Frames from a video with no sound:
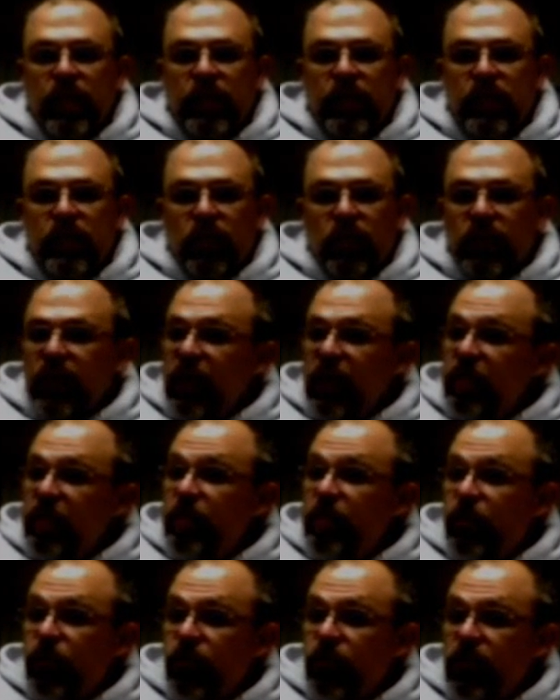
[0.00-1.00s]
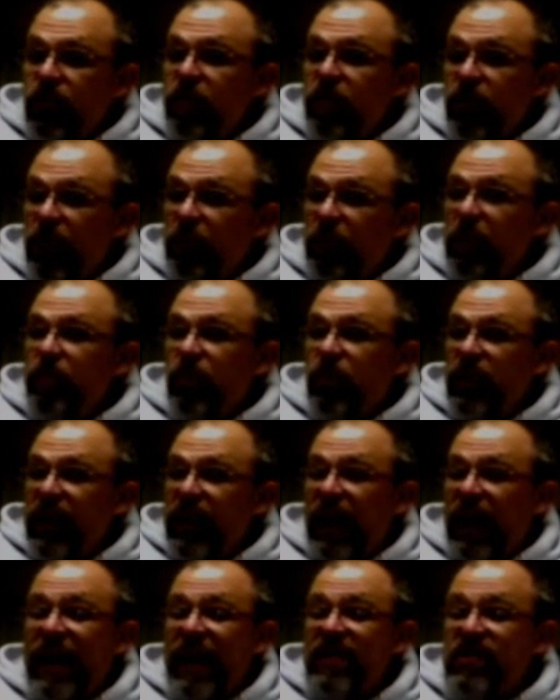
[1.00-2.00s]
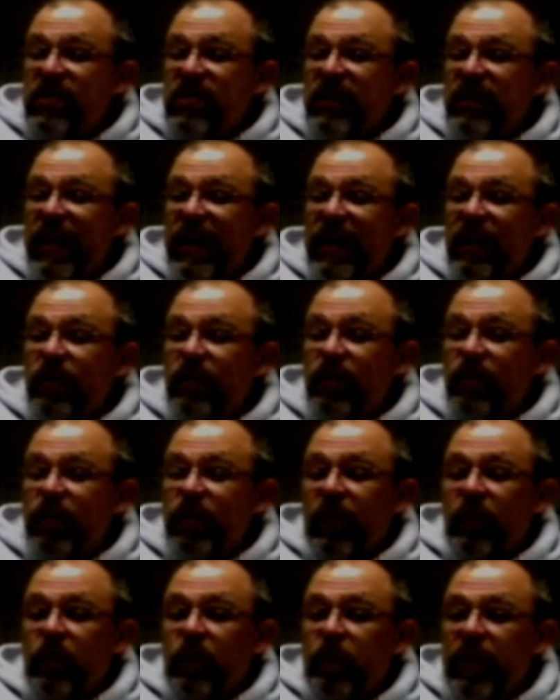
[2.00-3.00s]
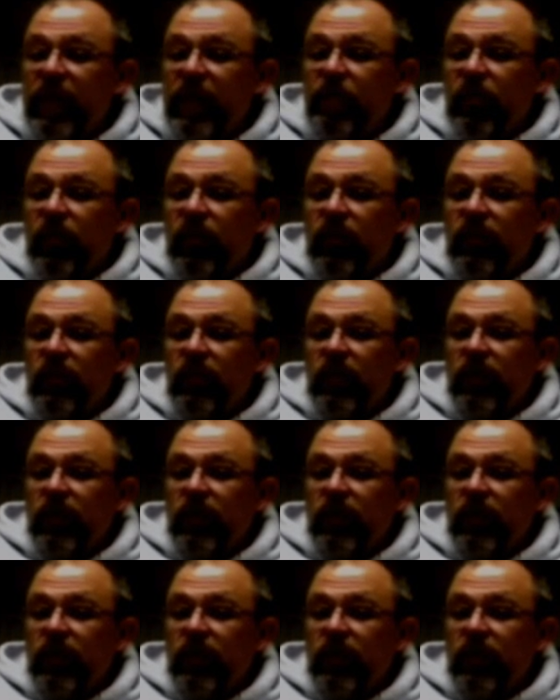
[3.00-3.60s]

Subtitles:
you're going to be probably pretty isolated from other people.